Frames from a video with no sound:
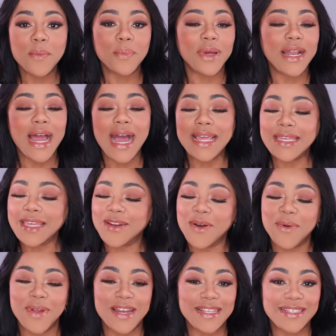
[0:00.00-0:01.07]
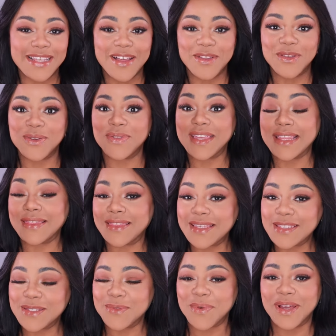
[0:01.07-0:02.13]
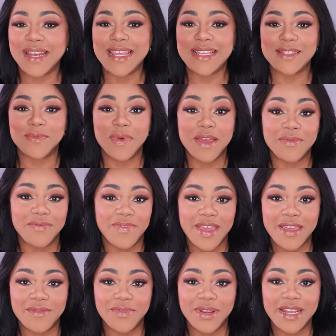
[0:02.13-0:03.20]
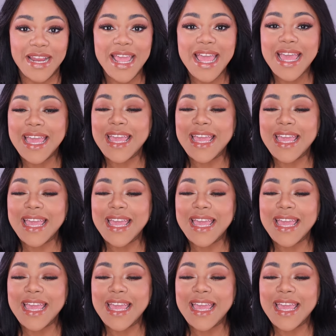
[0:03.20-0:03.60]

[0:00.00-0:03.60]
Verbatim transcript: But I can already tell you that this one is my favorite.